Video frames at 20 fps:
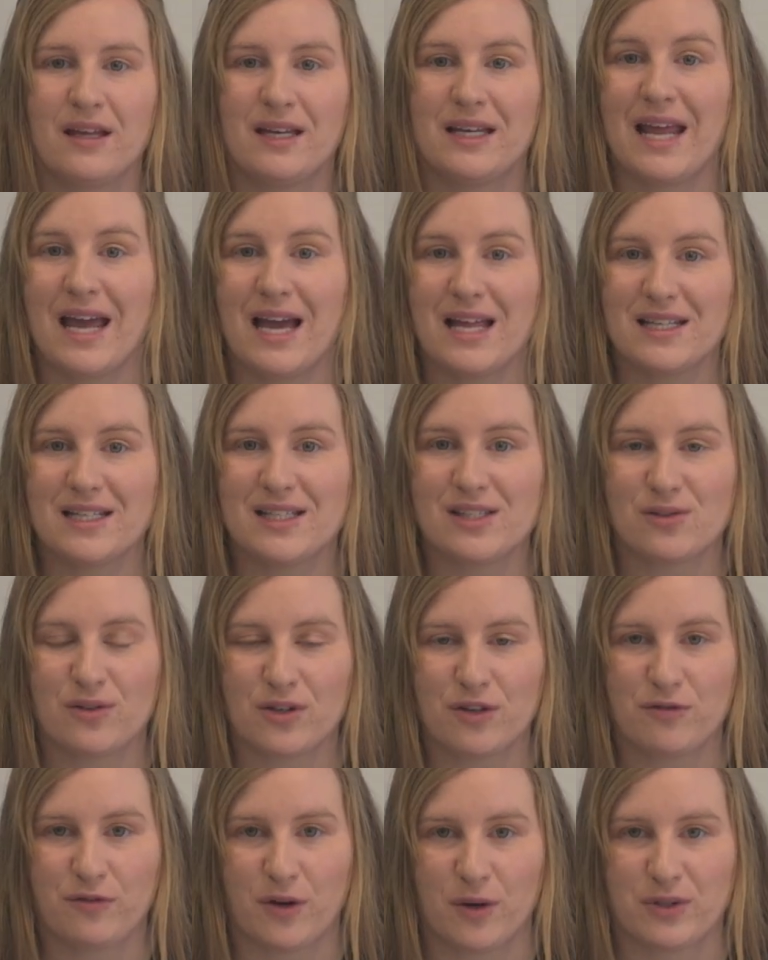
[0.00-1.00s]
Now let's
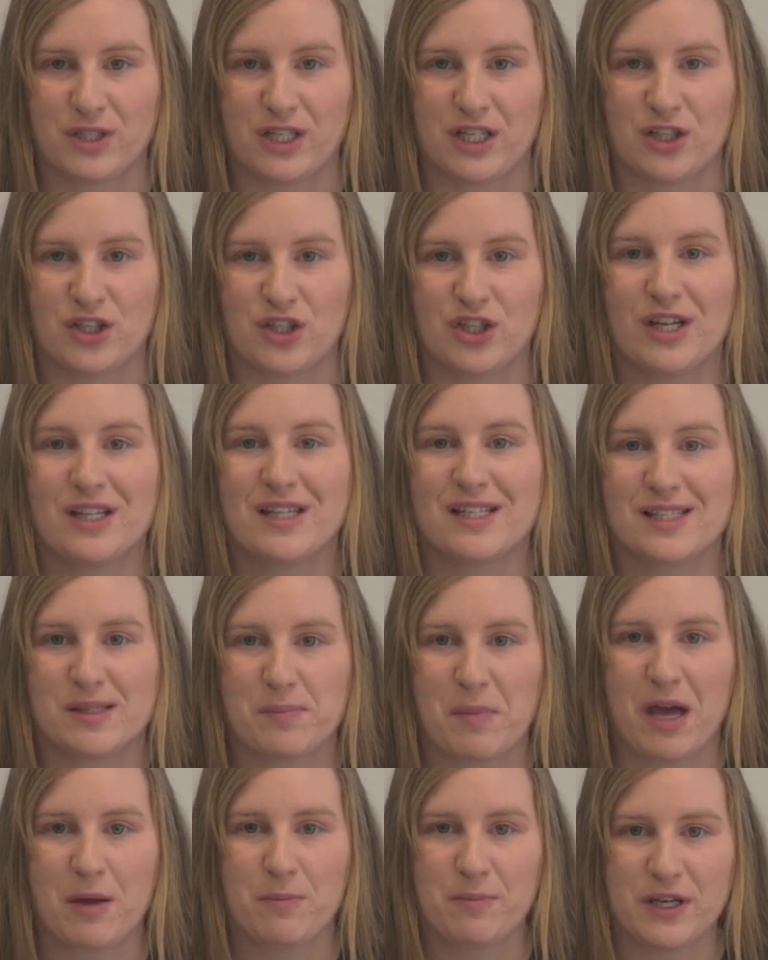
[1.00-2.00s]
look at voltage. The
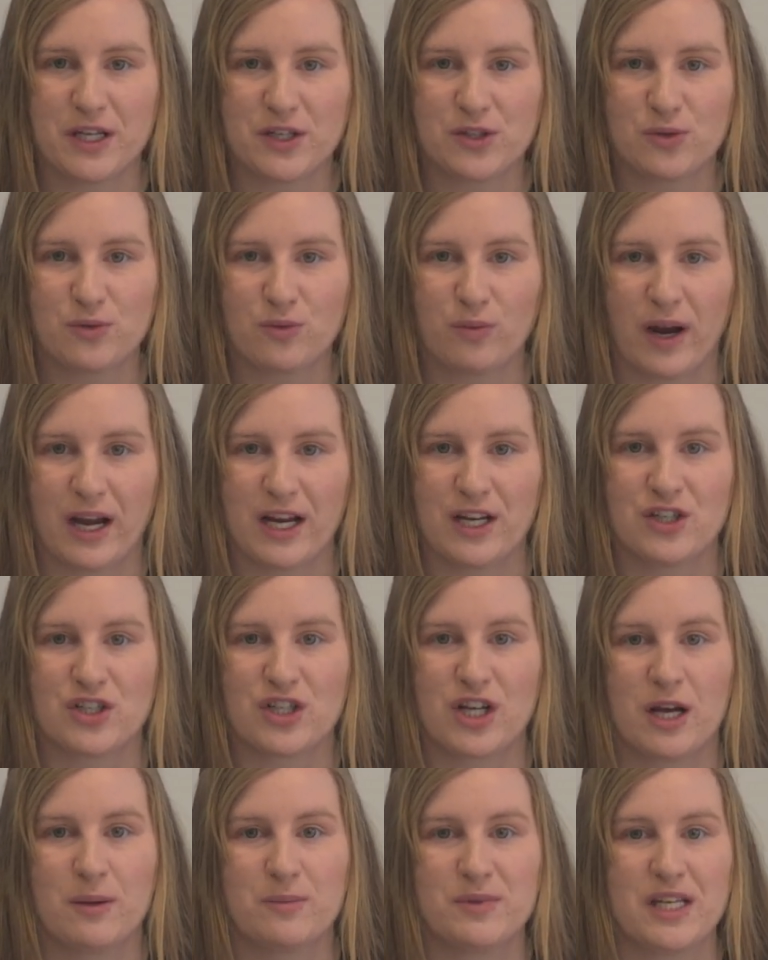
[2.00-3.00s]
Smart Pixel
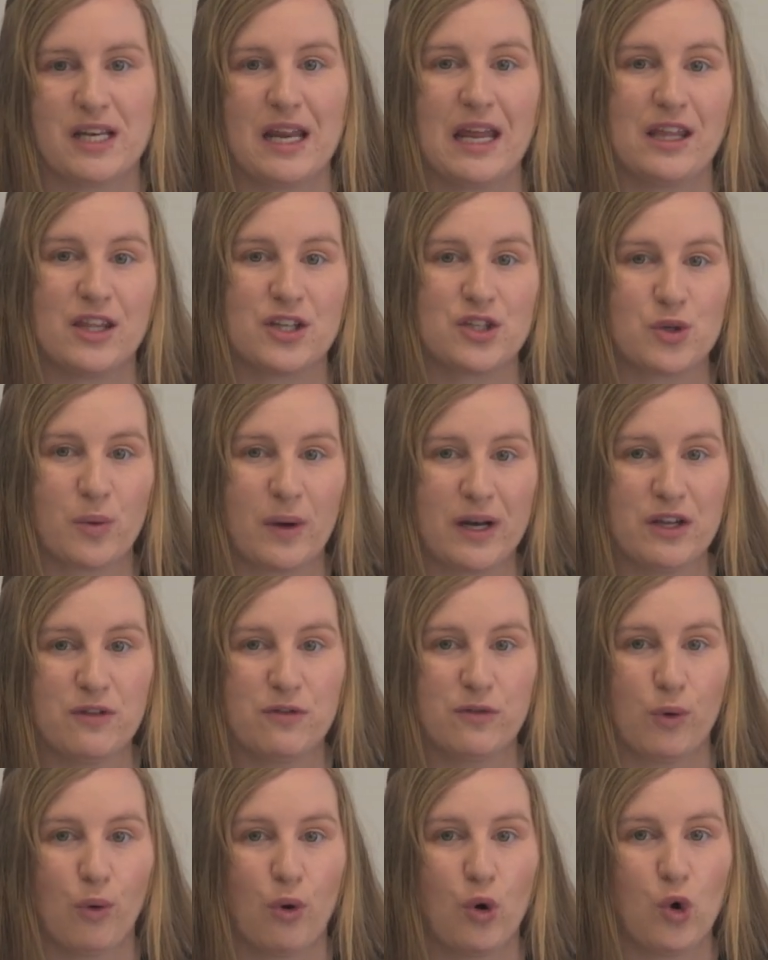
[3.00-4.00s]
range comes in either
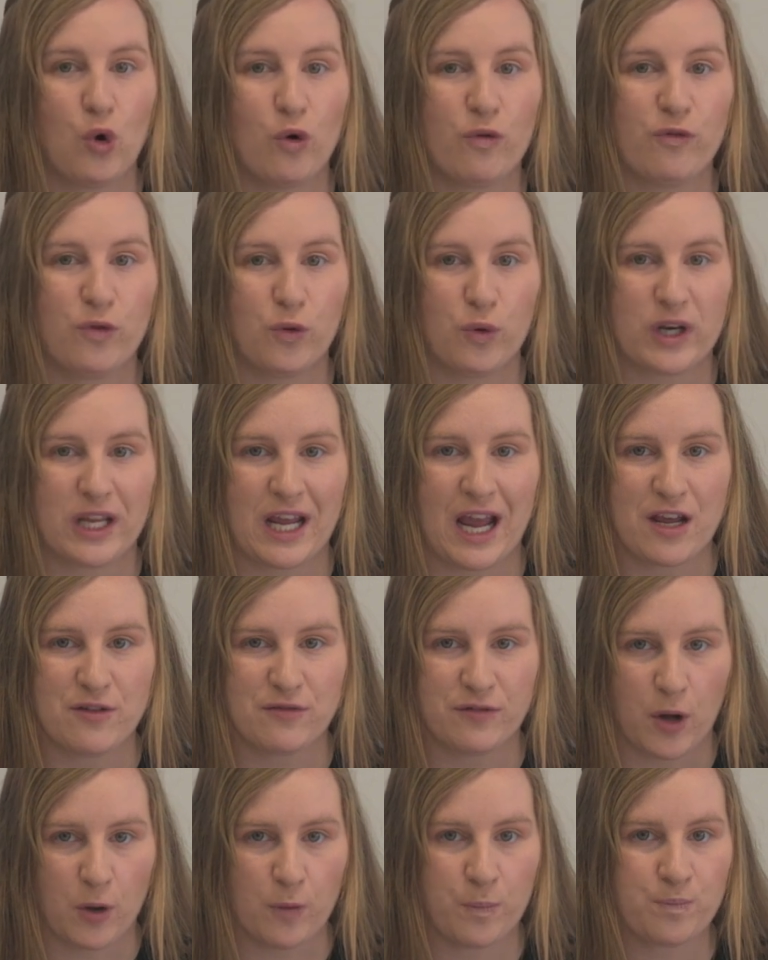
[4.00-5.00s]
24 or 48
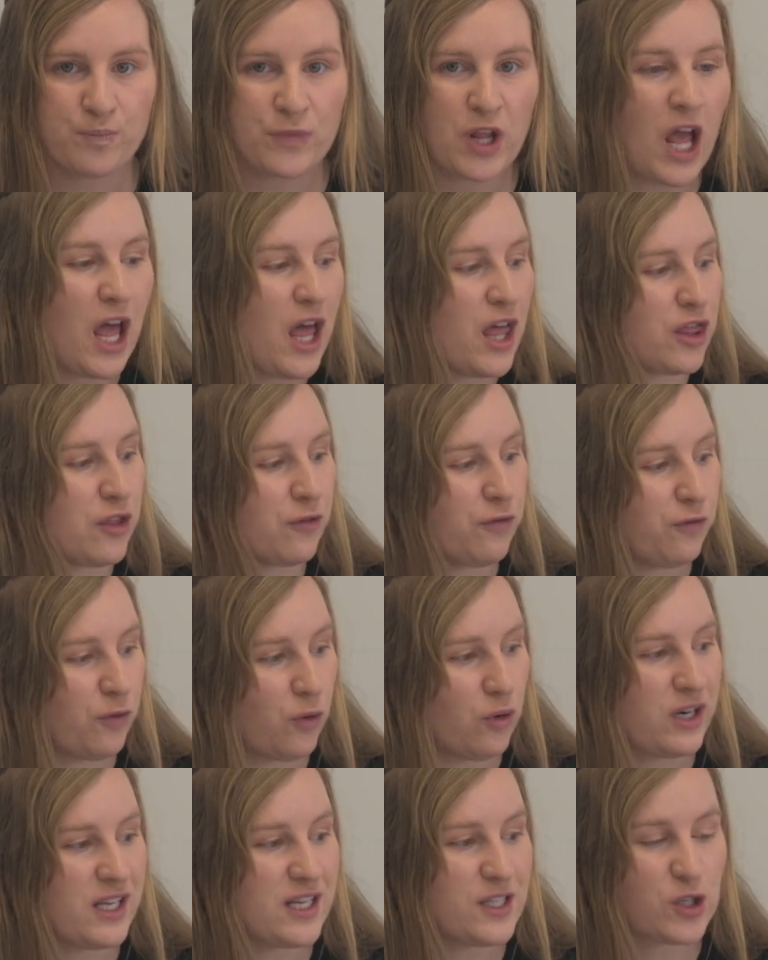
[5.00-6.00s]
volt. The
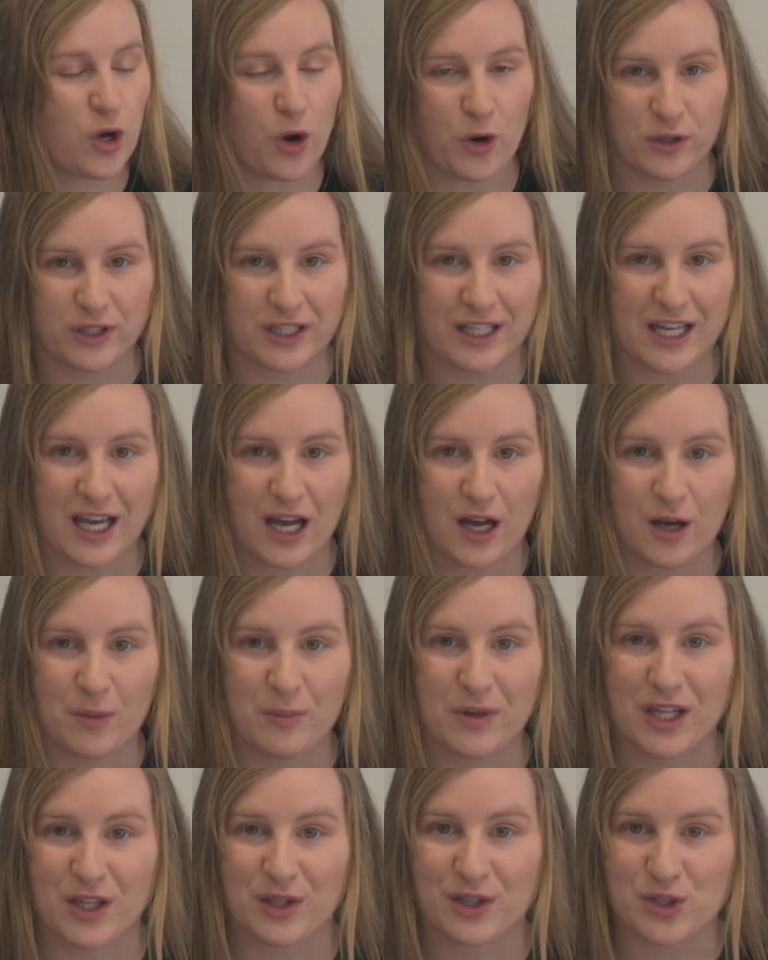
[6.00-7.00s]
40s only
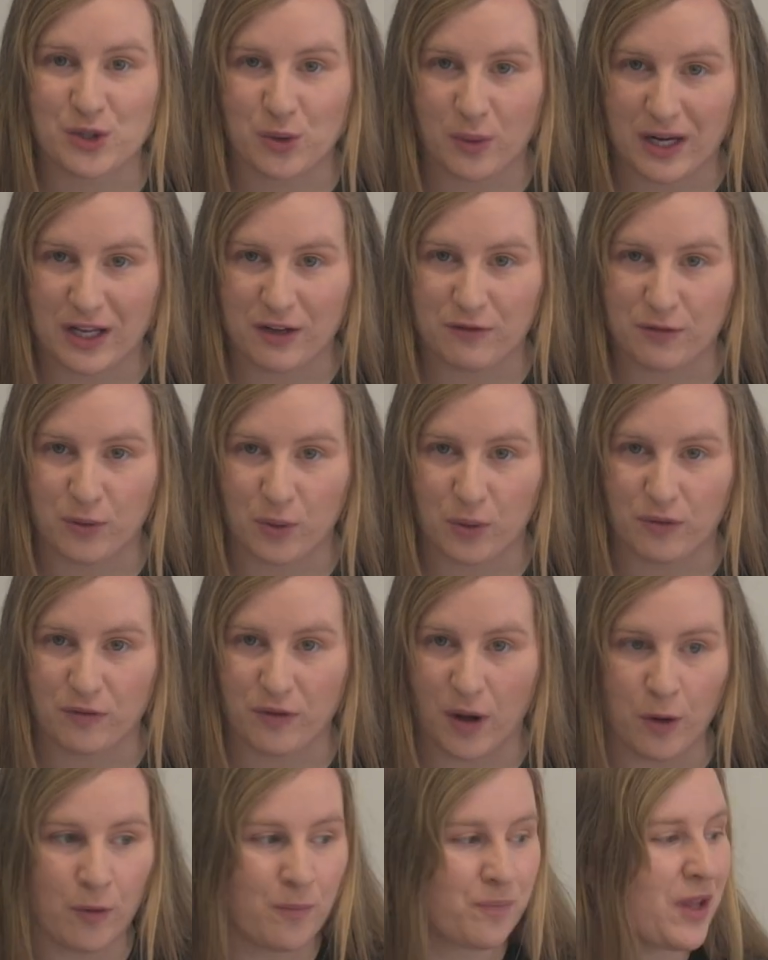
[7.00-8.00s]
come in the 24
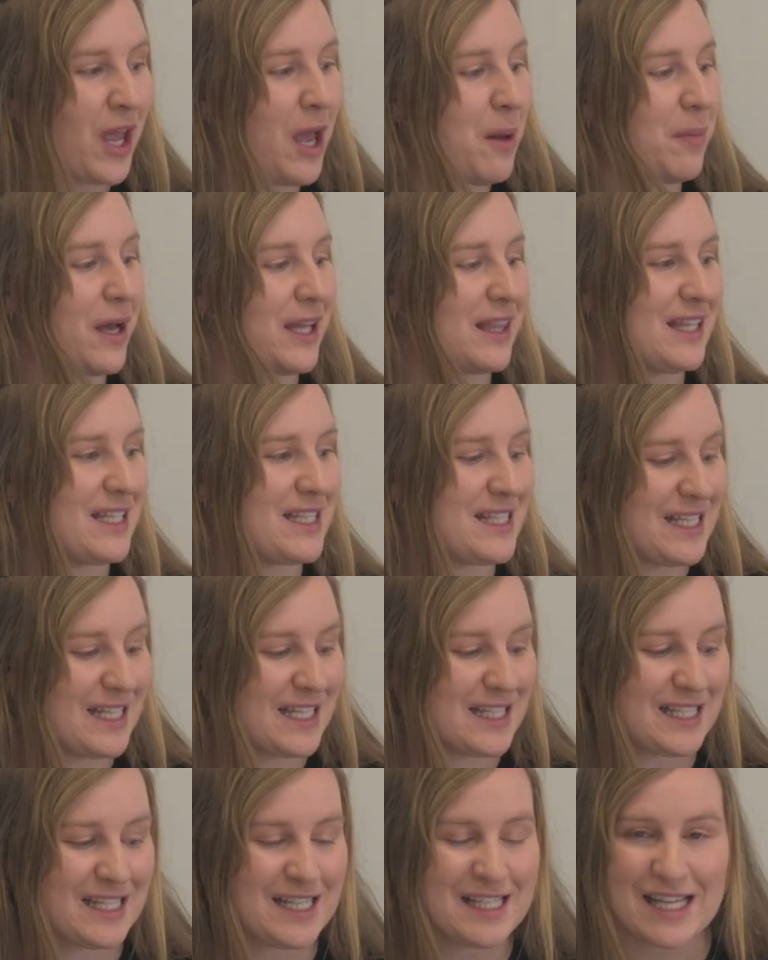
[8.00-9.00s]
volt, but the
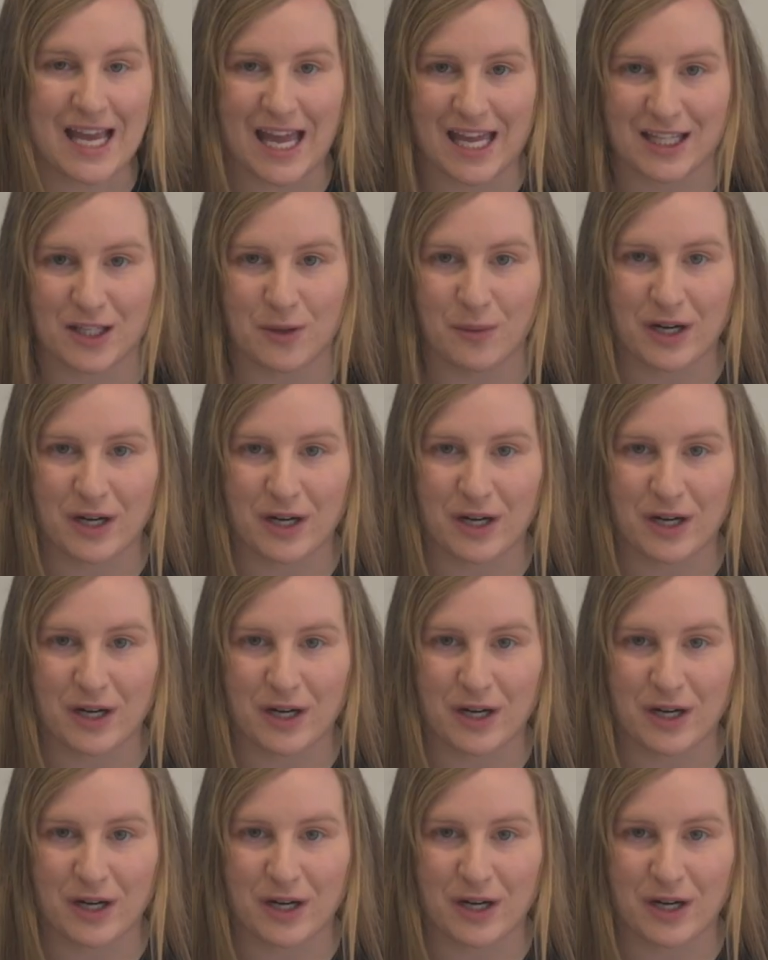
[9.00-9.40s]
60s and the